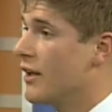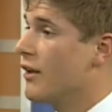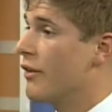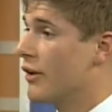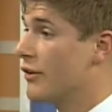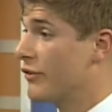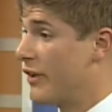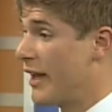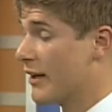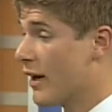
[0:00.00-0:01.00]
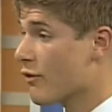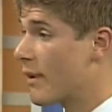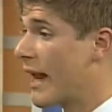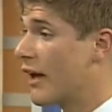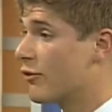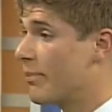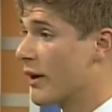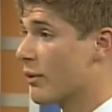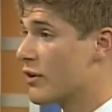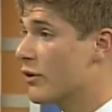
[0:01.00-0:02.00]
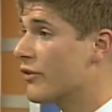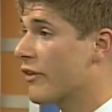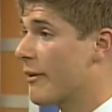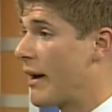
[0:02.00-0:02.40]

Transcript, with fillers: the state government has been reducing the